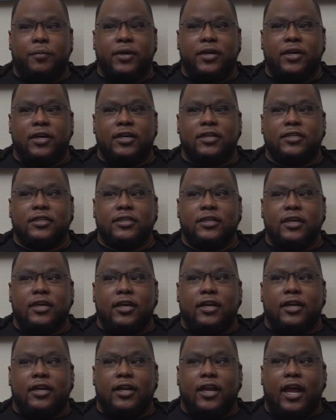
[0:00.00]
because
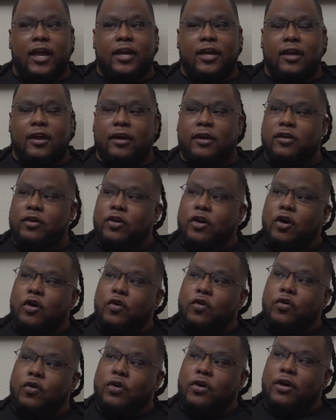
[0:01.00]
you like you
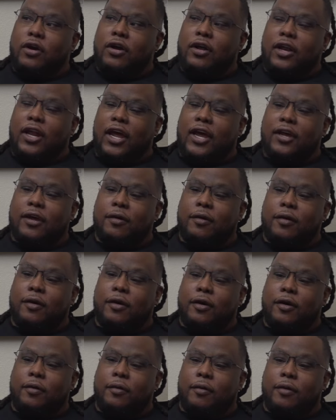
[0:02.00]
know like
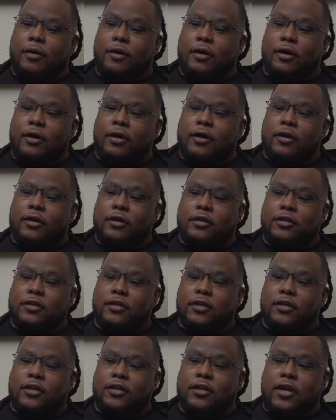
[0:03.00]

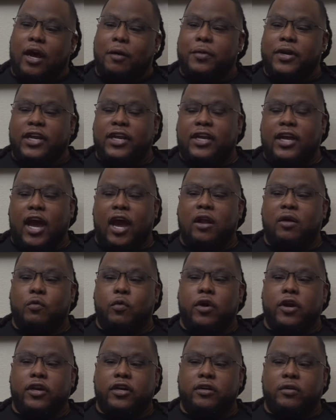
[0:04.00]
Dominique kind of
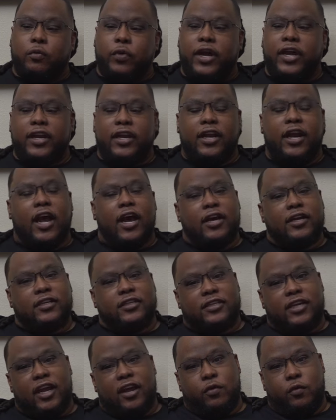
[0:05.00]
wanted to wait, and I
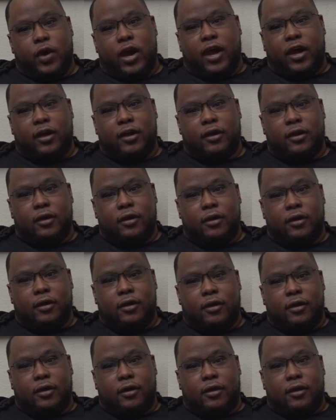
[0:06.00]
understand why. Man, we might
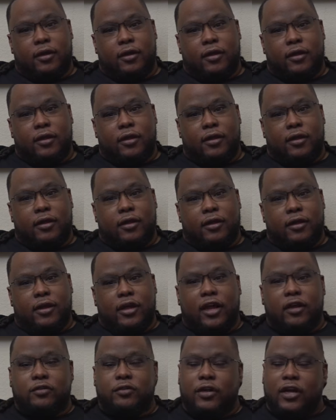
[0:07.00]
be dead next,
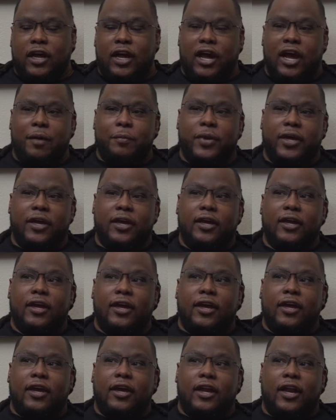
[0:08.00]
next, next I mean,
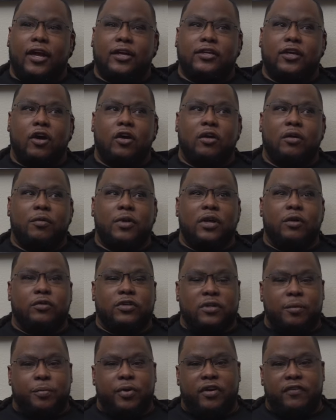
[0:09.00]
and I told him it was
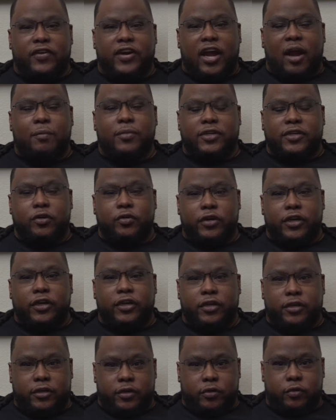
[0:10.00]
the perfect opportunity
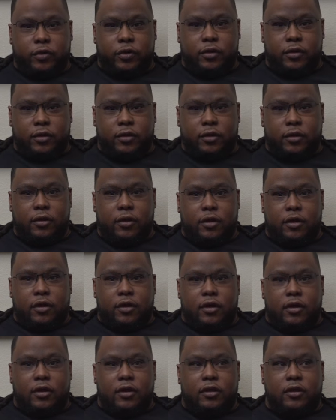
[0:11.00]
to do
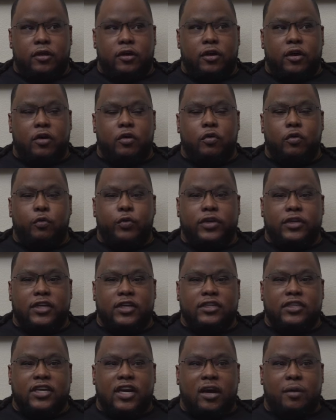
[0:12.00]
it. You know, we
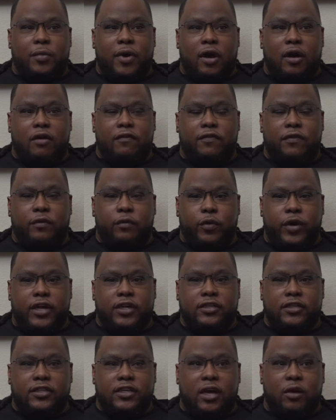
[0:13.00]
just come off a
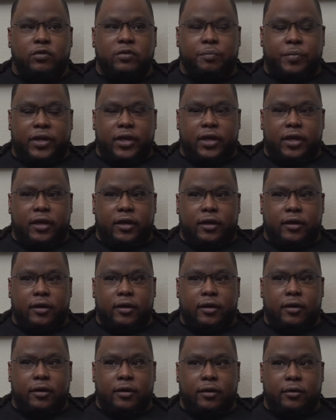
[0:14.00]
race that was big,
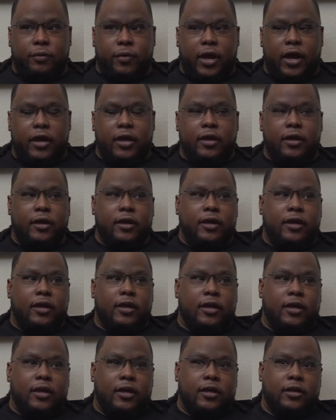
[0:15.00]
mm-hmm. right?
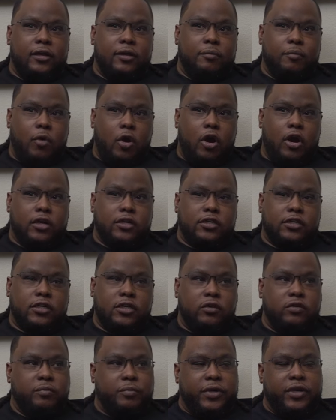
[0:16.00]
In March,
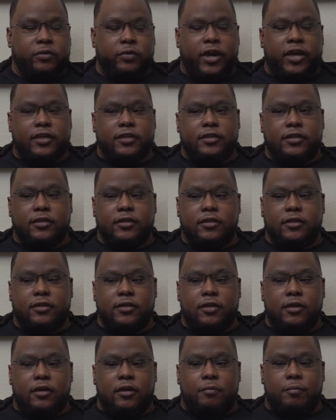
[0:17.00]
it was a big race.
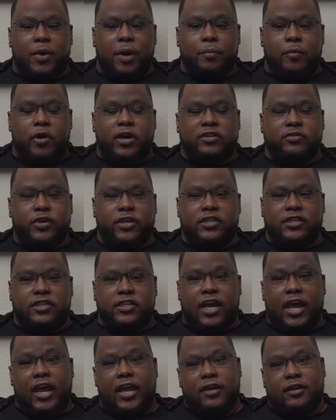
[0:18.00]
My March races
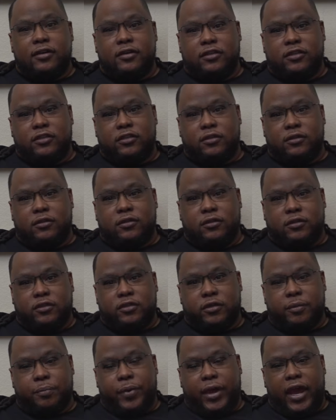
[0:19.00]
had
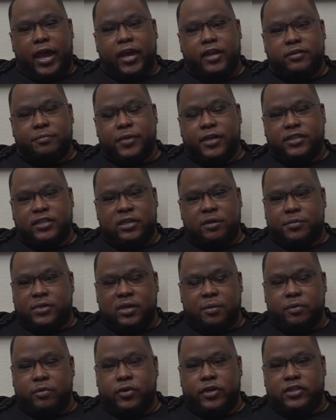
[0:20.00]
surpassed my
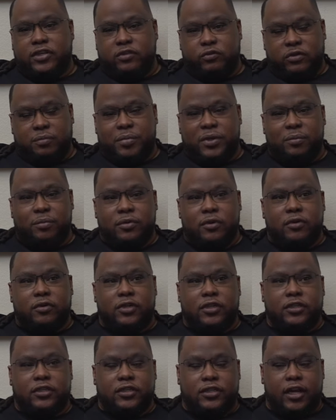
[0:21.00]
September races, which people don't
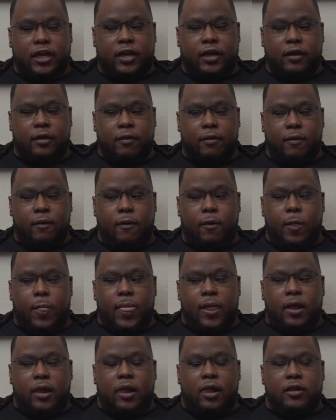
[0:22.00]
understand.
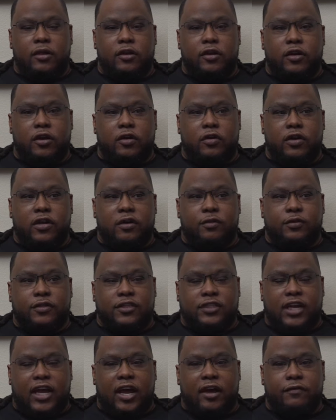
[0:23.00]
You know, it was
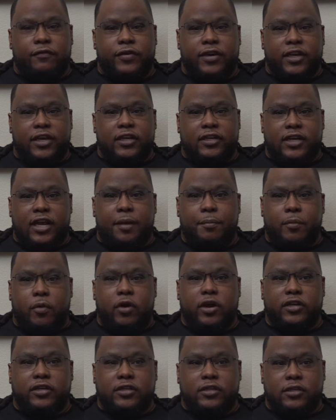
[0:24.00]
time to get that
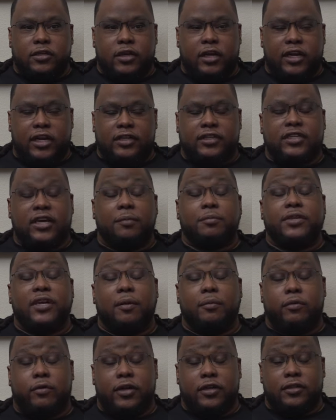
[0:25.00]
March, that
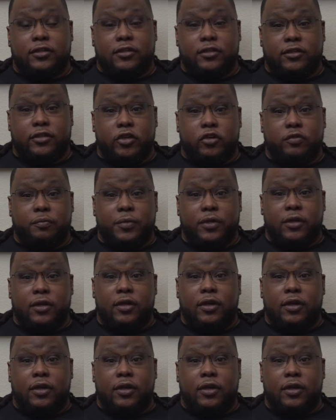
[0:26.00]
September race, excuse me,